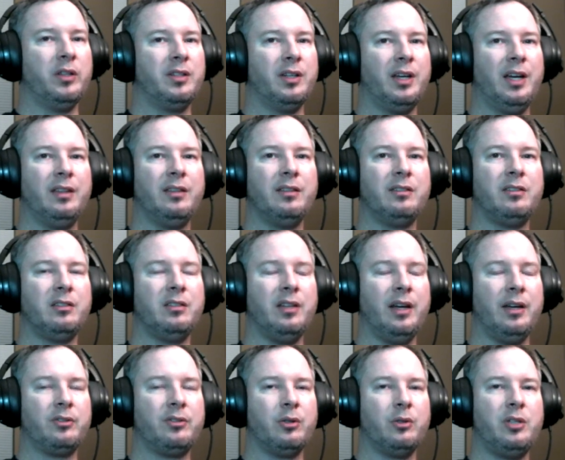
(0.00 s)
Once again, this is
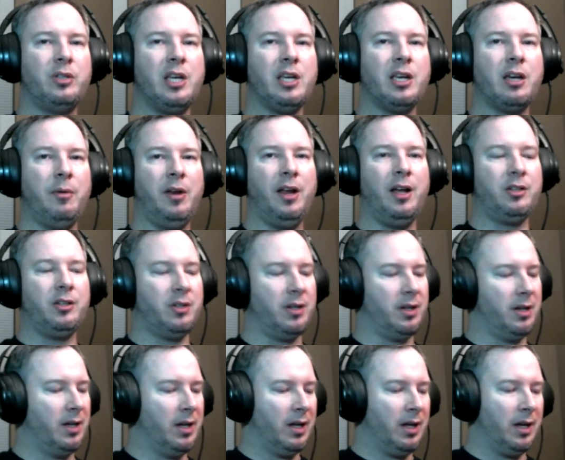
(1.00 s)
Andrew T coming at
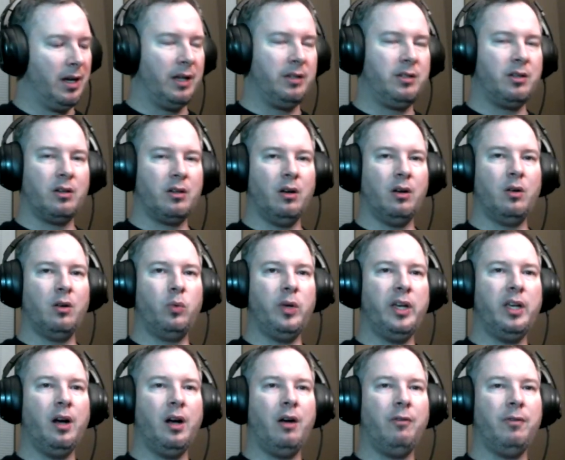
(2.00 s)
you. I took a
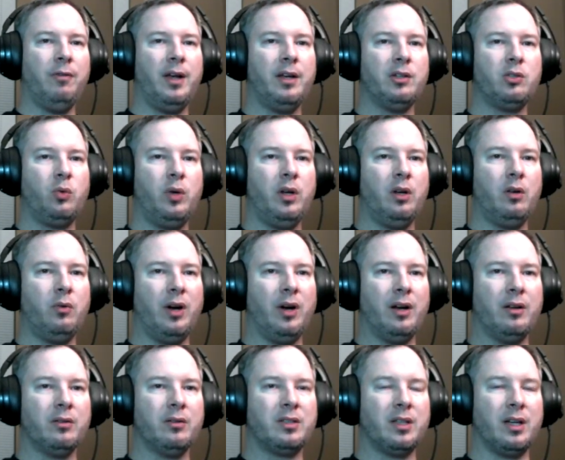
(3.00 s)
week off last week
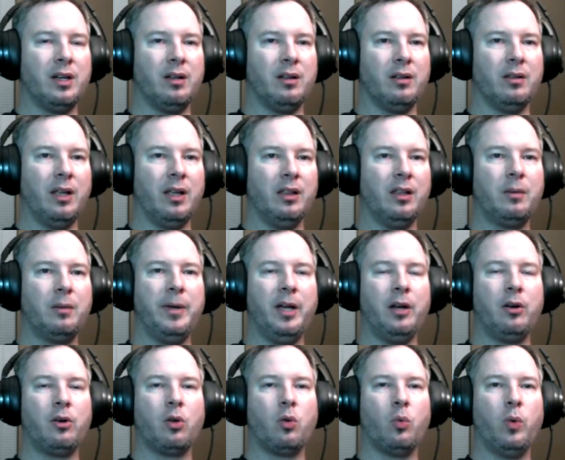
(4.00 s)
while I was a little
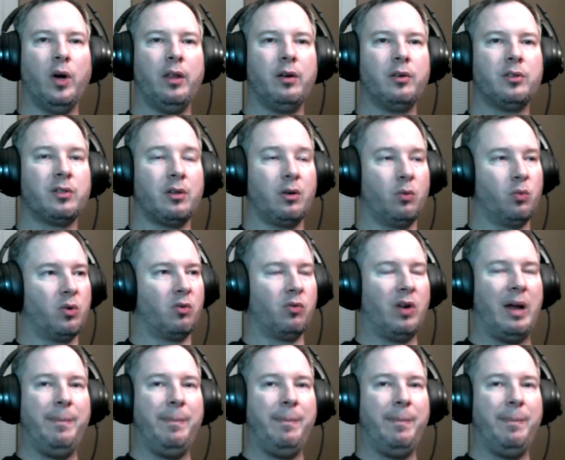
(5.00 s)
bit under the weather, so we're